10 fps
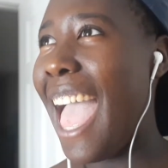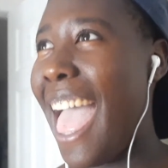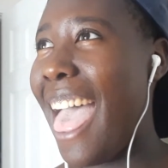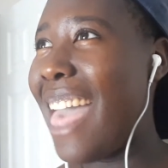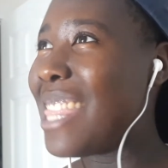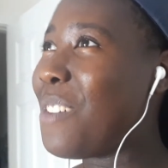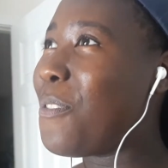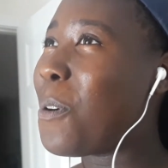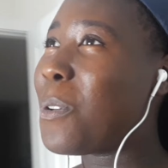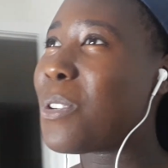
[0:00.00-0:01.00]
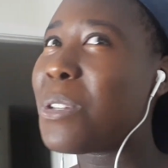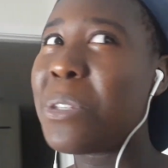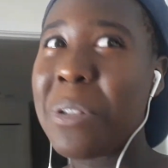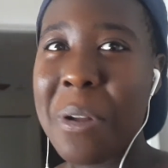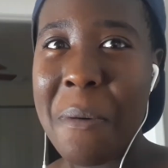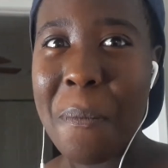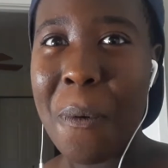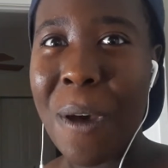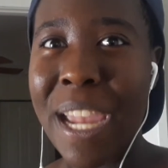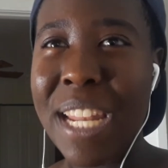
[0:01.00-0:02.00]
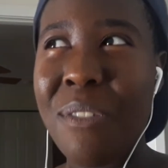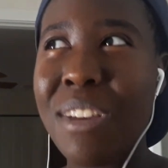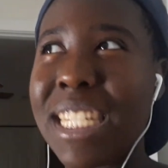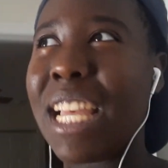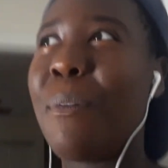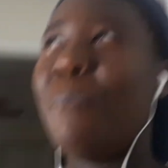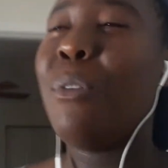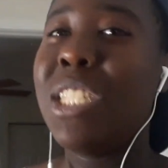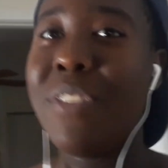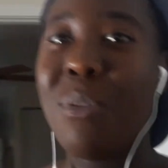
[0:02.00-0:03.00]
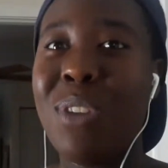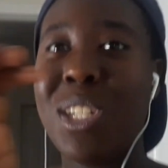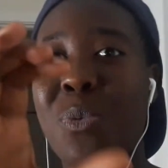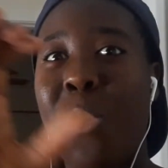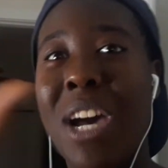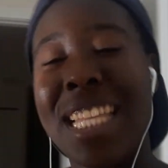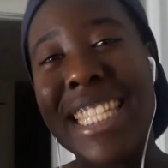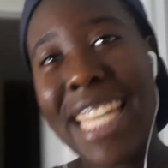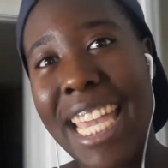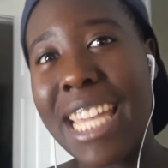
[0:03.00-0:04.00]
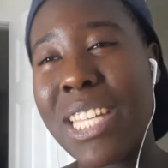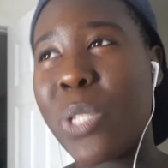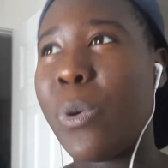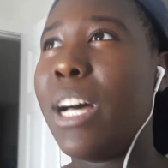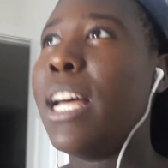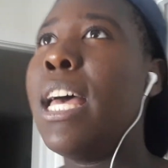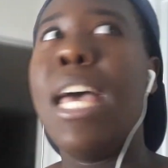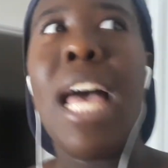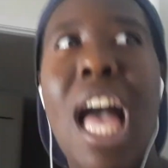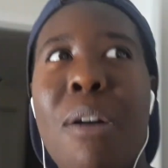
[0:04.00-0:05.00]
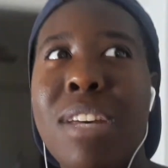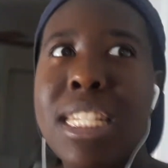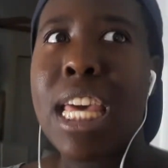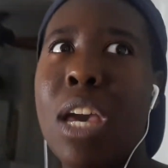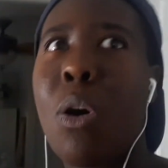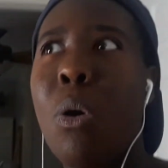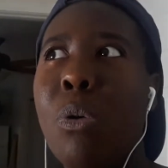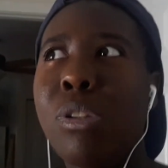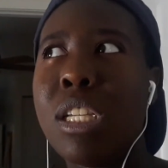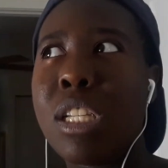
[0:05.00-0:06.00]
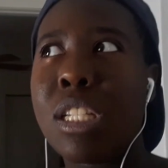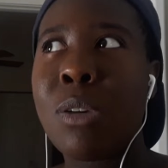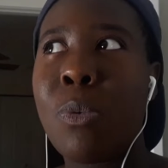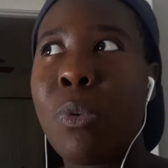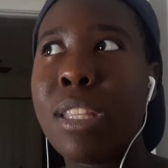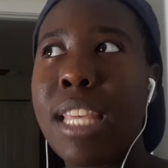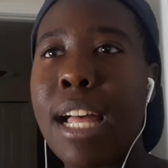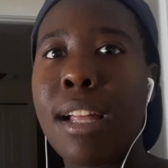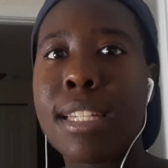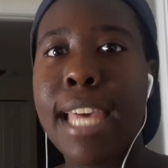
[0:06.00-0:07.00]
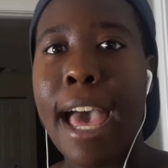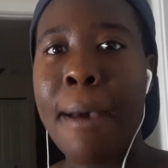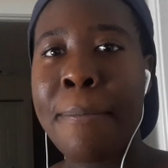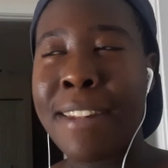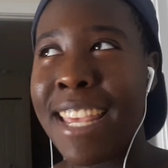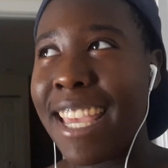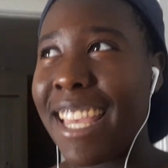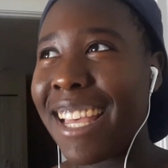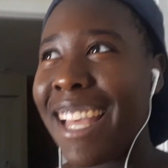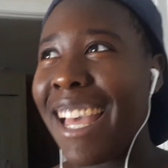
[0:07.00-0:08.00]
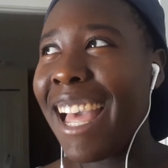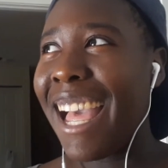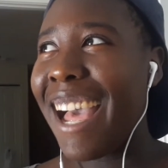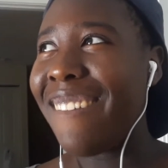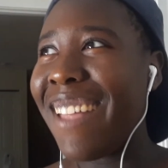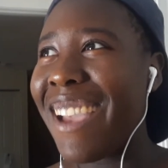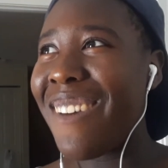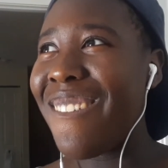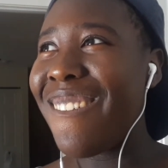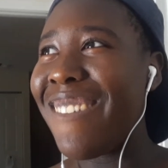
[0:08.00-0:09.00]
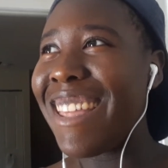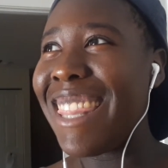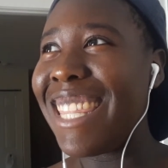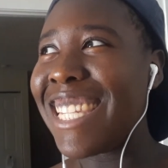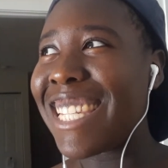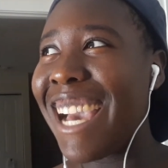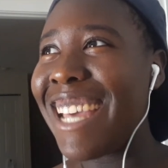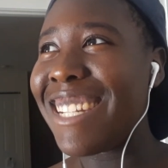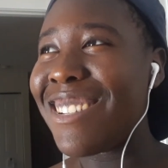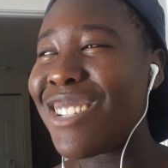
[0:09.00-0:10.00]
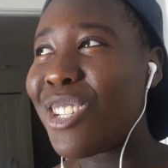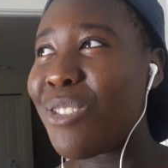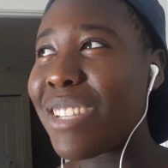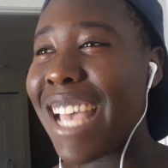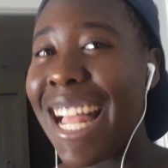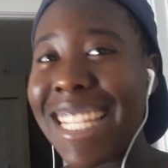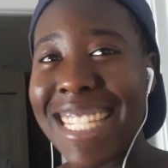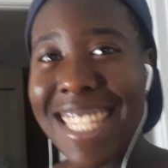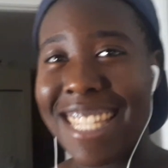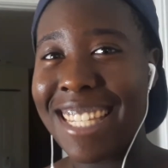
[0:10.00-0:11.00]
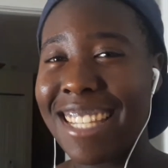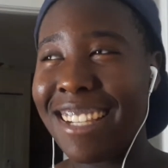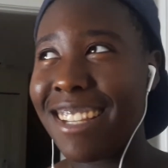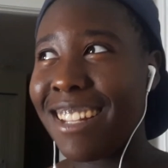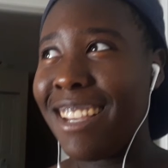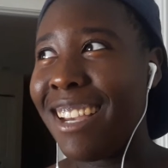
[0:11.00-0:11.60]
And the vocals are still on point. And it was like, most of it was one take as well. I was like, holy shit, what the hell is happening? I'm like, these guys are so talented.